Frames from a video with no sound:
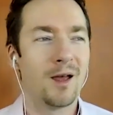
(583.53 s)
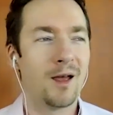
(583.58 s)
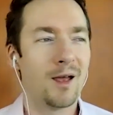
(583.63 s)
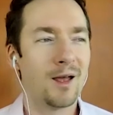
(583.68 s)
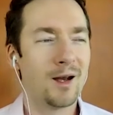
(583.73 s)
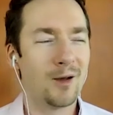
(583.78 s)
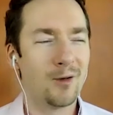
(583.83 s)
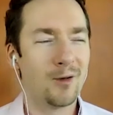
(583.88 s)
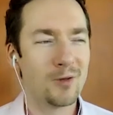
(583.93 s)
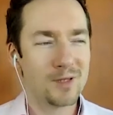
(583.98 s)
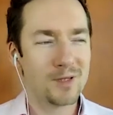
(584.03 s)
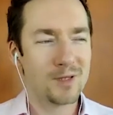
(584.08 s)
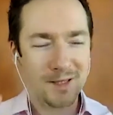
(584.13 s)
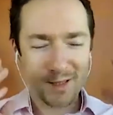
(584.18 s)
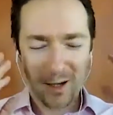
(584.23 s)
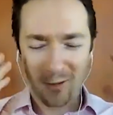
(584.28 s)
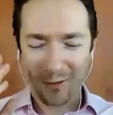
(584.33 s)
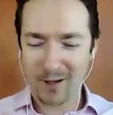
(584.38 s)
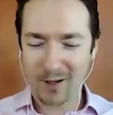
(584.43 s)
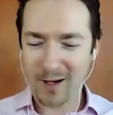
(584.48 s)
And I would sit
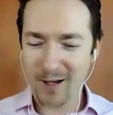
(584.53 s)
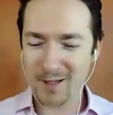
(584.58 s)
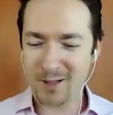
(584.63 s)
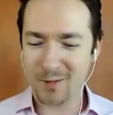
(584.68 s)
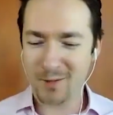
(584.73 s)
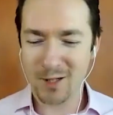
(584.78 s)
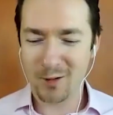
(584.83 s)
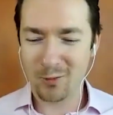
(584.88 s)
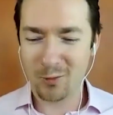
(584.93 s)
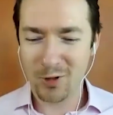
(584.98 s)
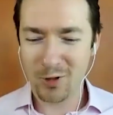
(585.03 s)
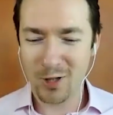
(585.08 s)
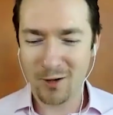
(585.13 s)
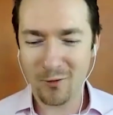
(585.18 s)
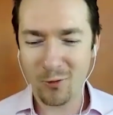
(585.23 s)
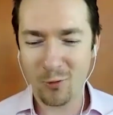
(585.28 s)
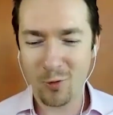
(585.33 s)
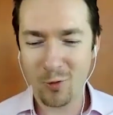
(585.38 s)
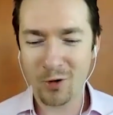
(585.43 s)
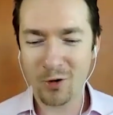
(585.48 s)
down and ask them, do you
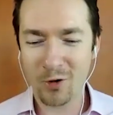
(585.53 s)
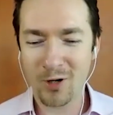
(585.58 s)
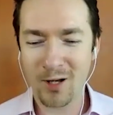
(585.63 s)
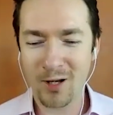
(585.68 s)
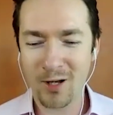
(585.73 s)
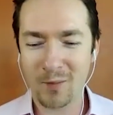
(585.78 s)
ever wonder,